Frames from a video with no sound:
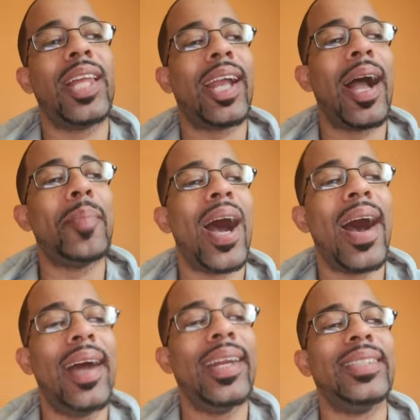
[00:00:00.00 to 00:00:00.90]
Like I'm
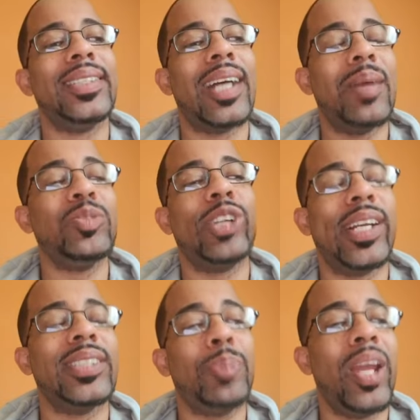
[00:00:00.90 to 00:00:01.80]
honest, I'm
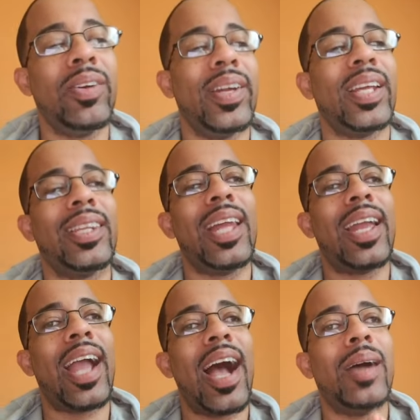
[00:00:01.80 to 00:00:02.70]
transparent,
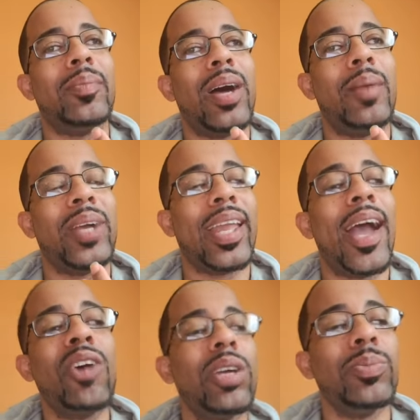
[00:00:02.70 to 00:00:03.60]
like I'm I'm
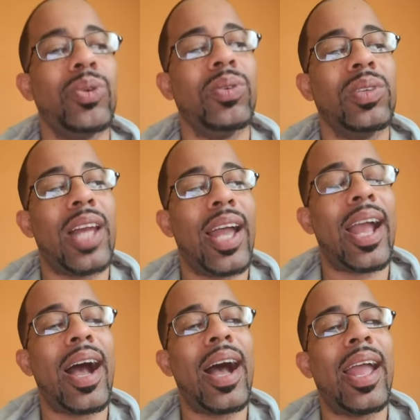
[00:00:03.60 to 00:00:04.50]
accountable,
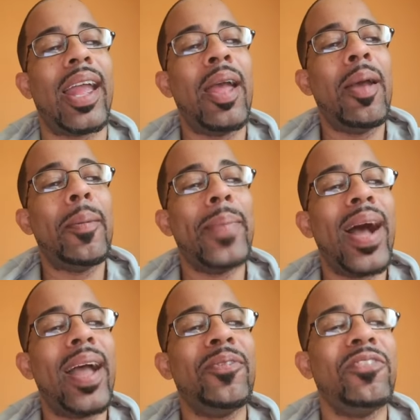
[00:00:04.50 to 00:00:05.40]
like I
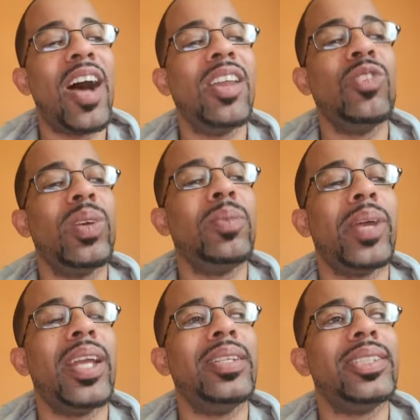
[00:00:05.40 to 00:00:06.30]
my following
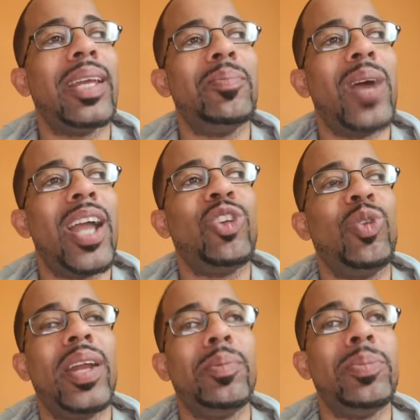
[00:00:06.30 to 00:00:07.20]
base and my
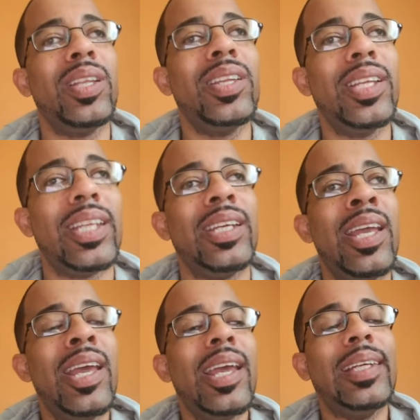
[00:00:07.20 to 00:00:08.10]

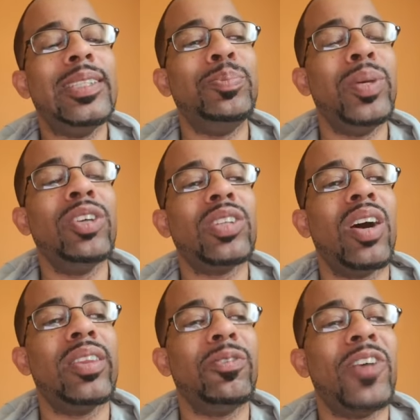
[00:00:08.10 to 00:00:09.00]
credibility is built
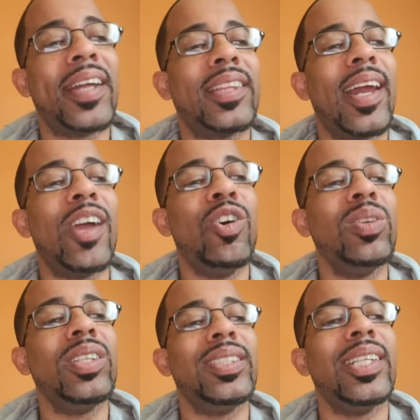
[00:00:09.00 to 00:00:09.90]
on the fact that I
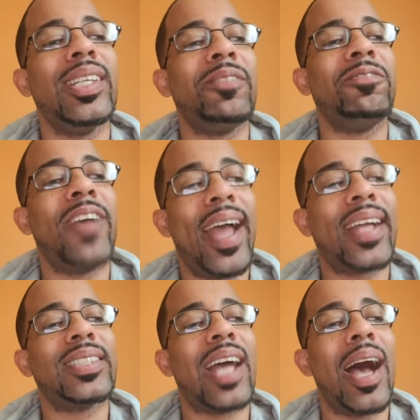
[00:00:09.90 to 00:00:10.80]
only deal in
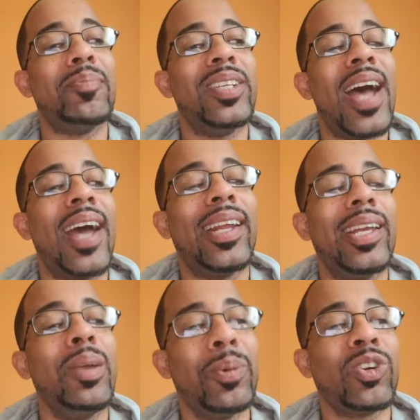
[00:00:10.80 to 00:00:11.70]
facts. I'm not a
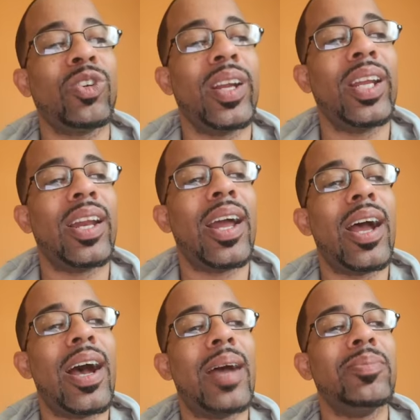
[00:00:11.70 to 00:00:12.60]
hypocrite.
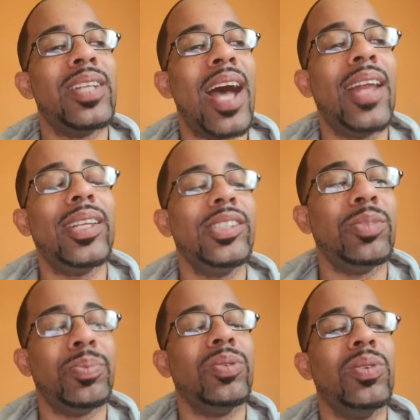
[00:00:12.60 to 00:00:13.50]
I'm
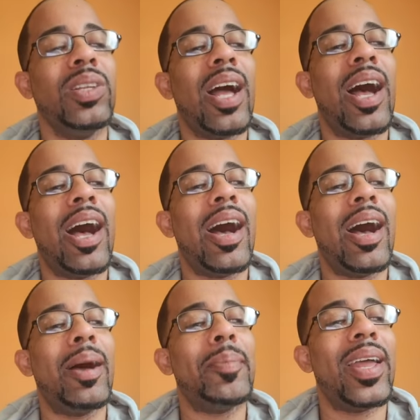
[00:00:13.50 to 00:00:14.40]
knowledgeable.
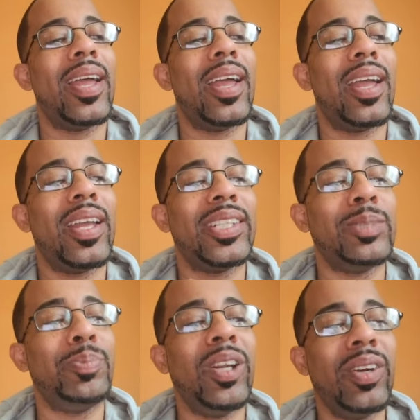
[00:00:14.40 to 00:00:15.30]
I'm
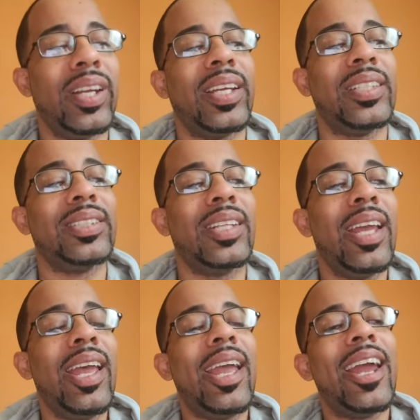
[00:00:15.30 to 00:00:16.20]
experienced
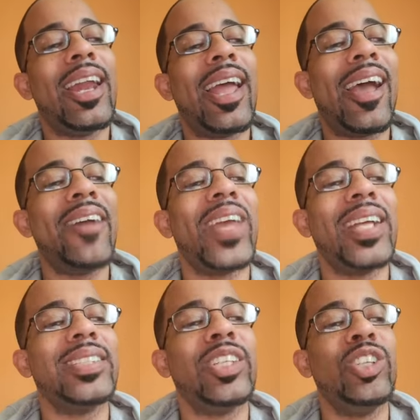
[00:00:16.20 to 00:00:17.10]
and I have
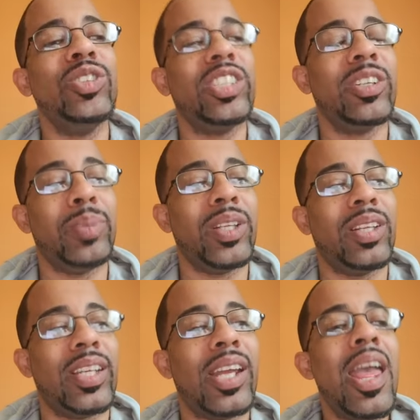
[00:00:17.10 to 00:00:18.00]
execution
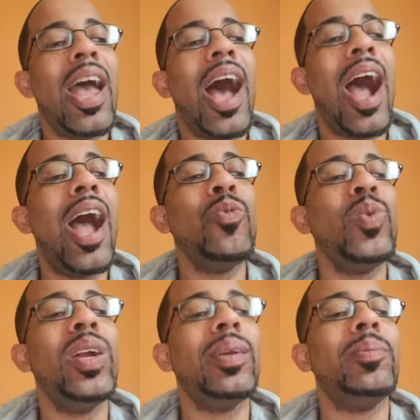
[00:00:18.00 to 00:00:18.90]
ability. I
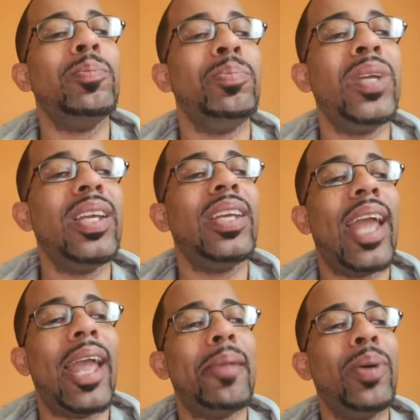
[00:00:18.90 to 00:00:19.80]
wouldn't
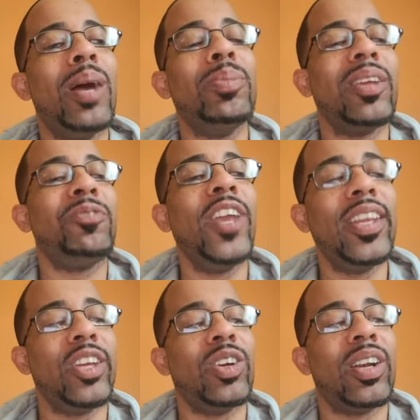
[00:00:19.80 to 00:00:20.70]
be a public
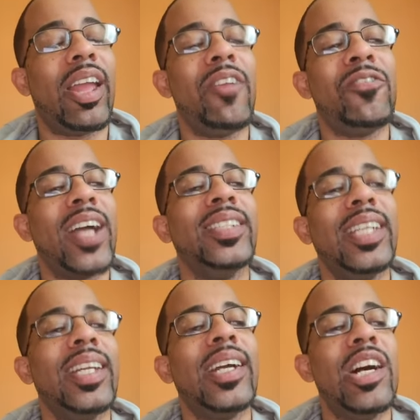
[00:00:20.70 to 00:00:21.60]
figure if I
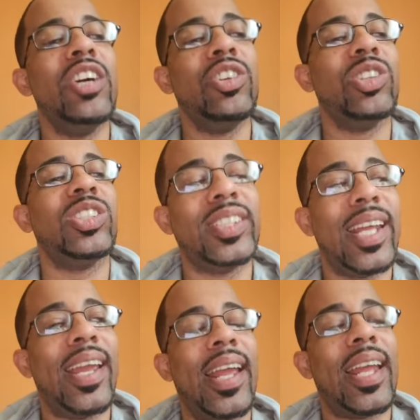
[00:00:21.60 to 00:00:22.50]
didn't
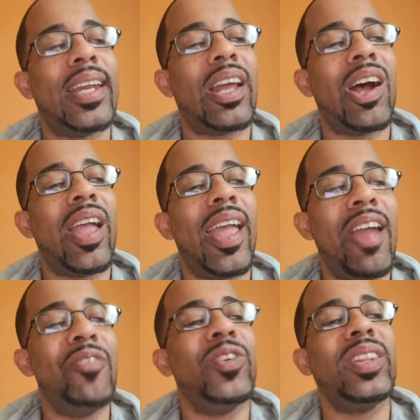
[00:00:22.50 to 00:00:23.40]
understand
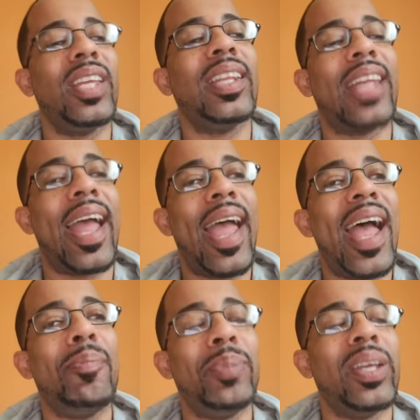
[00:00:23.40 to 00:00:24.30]
everything that
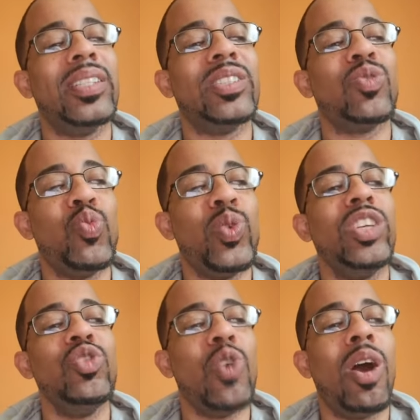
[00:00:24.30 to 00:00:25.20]
happens
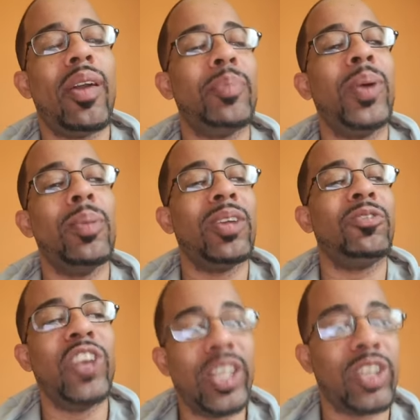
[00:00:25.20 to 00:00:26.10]
when you are a
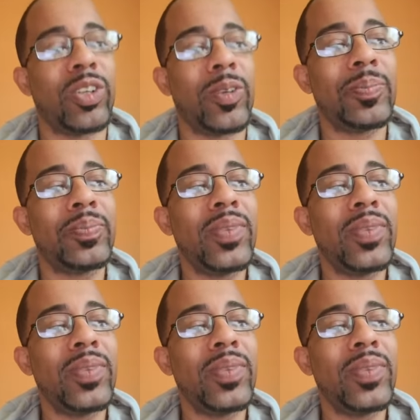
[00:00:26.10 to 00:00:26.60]
public figure.